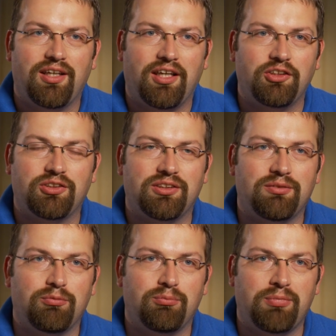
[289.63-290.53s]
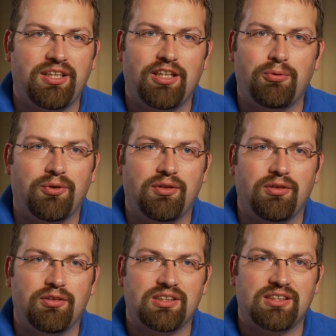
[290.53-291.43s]
and just being able
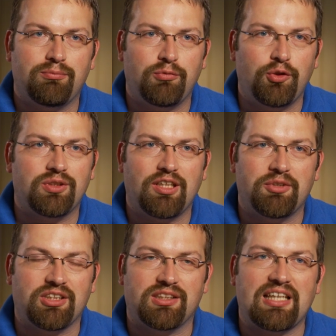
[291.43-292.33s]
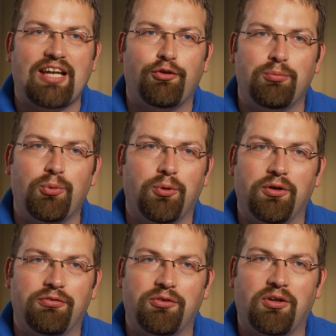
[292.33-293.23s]
to use them as a
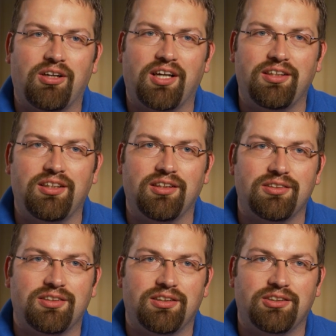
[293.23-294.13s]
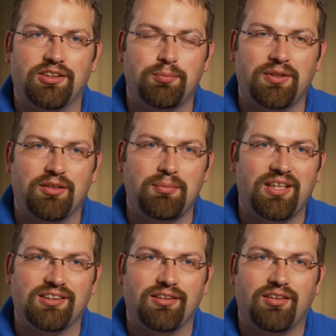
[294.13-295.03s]
soundboard for our ideas. It's just been an amazing